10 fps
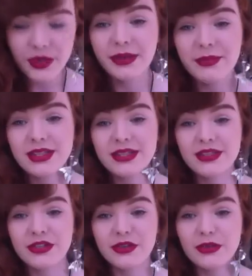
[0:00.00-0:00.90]
recommended
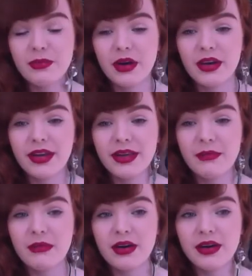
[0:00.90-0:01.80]
to by
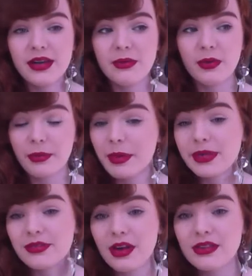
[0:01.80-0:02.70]
one of my
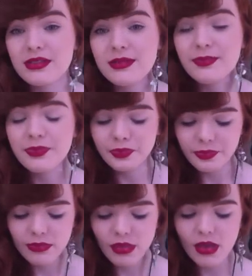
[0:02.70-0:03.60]
best friends,
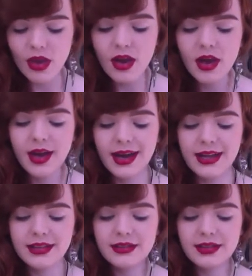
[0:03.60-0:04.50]

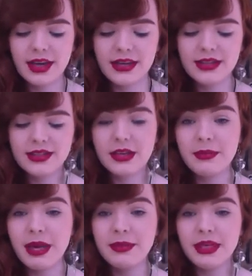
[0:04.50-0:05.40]
and that is a
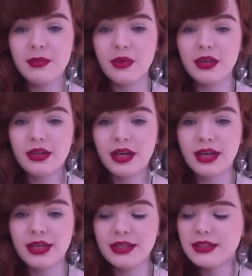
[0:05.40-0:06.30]
Maybelline one,
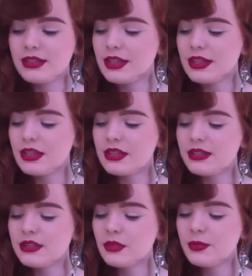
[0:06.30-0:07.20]
and it's the
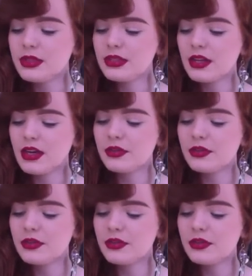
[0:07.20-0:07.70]
Super Stay